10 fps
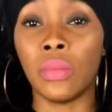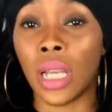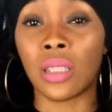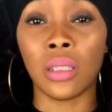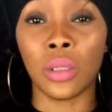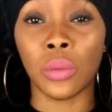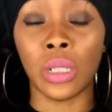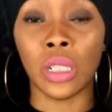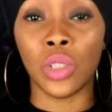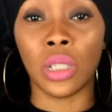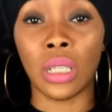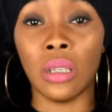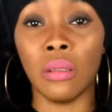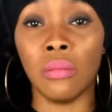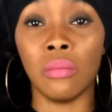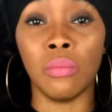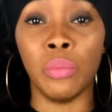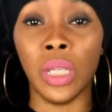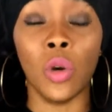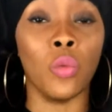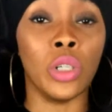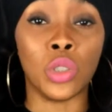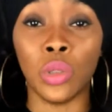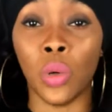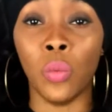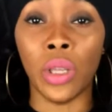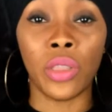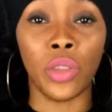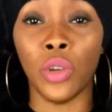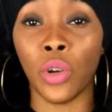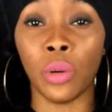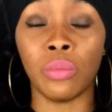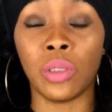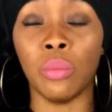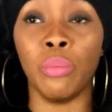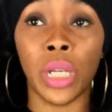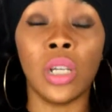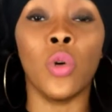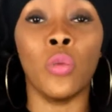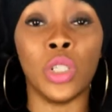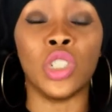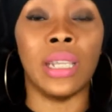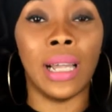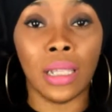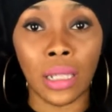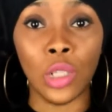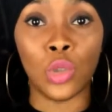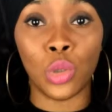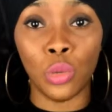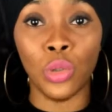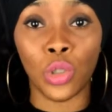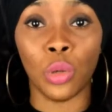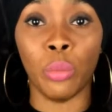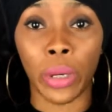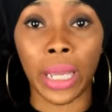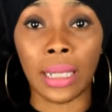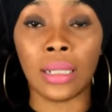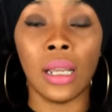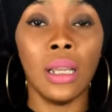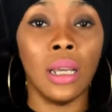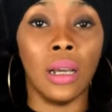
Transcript: That's another way that you can be original to bring originality to your brand.